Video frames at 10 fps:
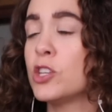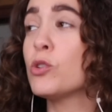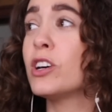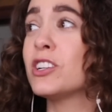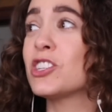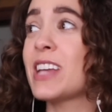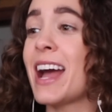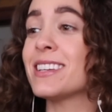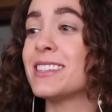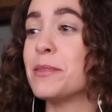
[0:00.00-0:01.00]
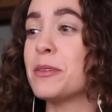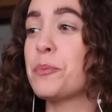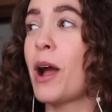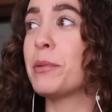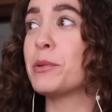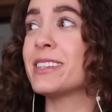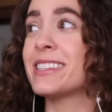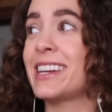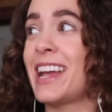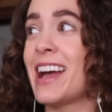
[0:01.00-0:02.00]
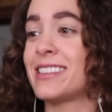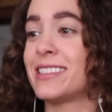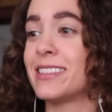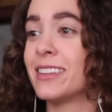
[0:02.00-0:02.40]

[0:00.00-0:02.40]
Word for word: You could've just asked him, he probably would've said yes.